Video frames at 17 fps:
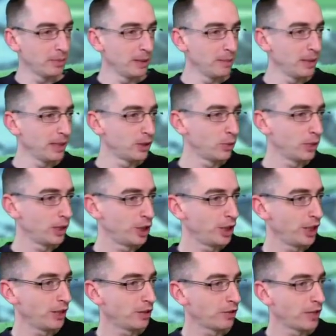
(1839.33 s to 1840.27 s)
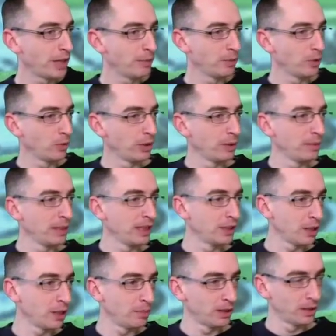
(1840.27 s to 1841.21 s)
a bit twitchy, a great ball with a big
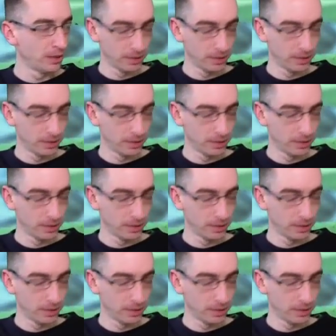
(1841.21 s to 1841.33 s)
topper.